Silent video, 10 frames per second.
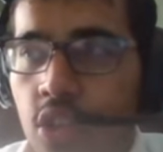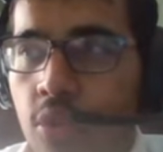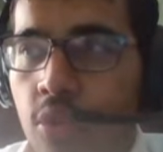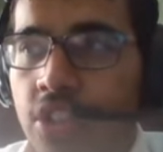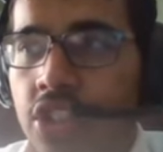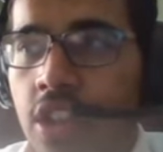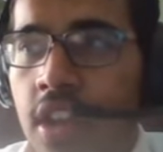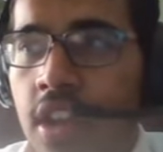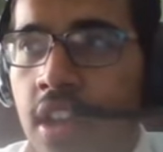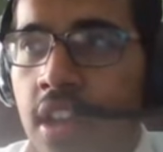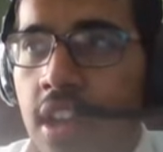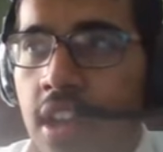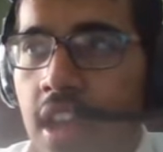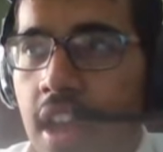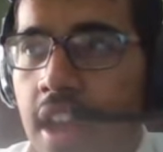Kucka
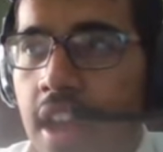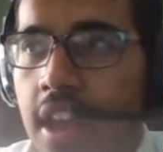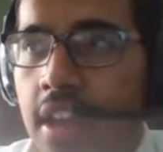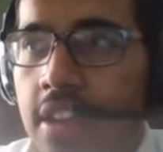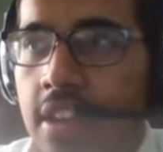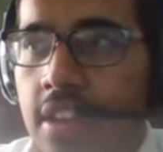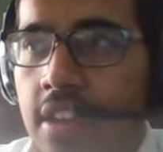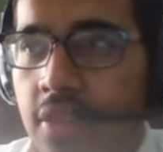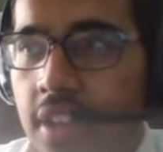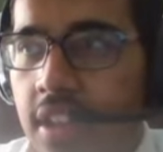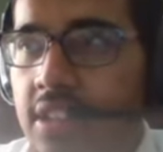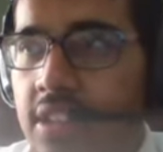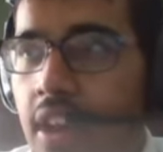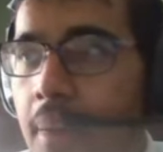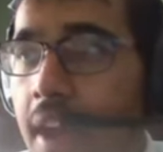and I think it's uh,